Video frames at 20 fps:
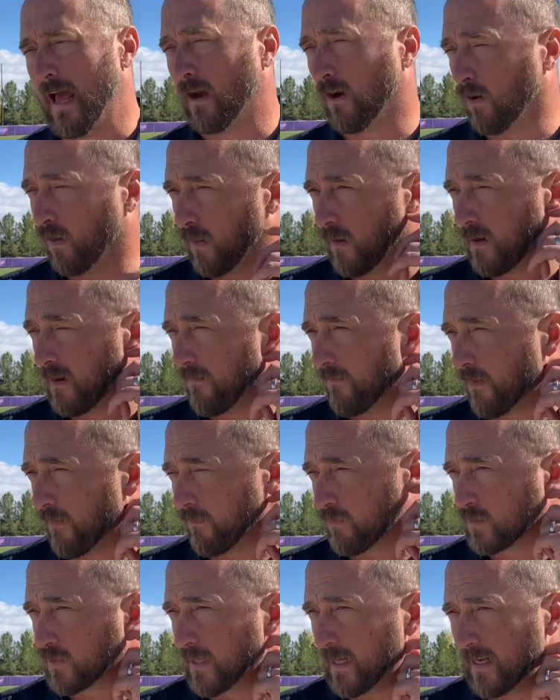I don't know that I've
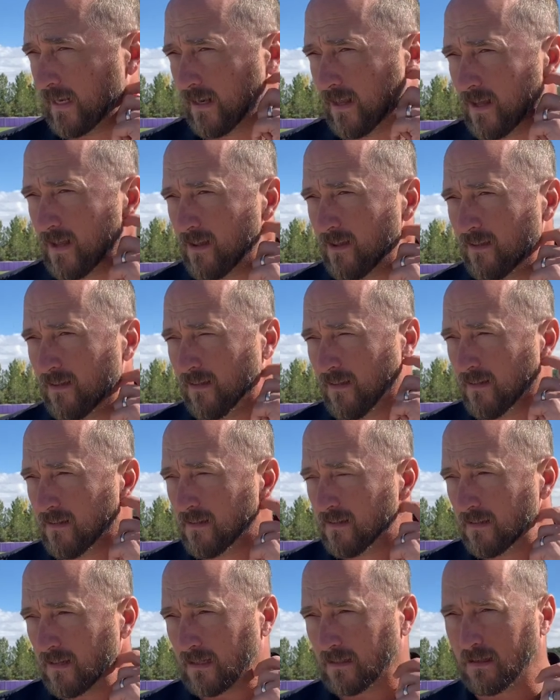ever seen, uh, I
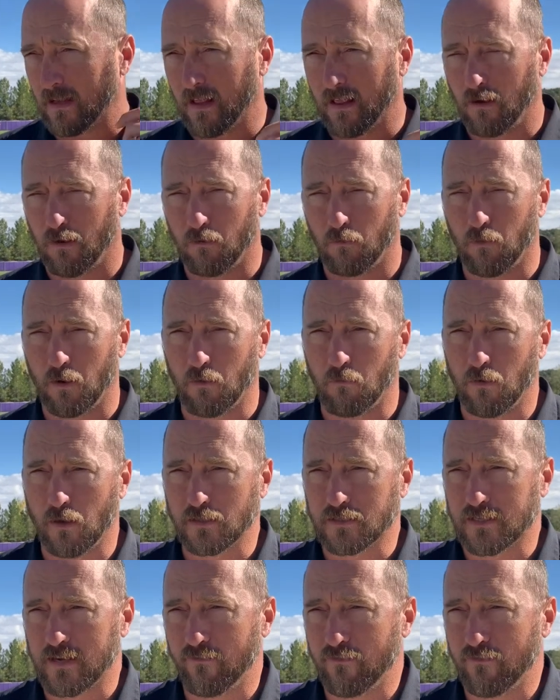don't know what it was,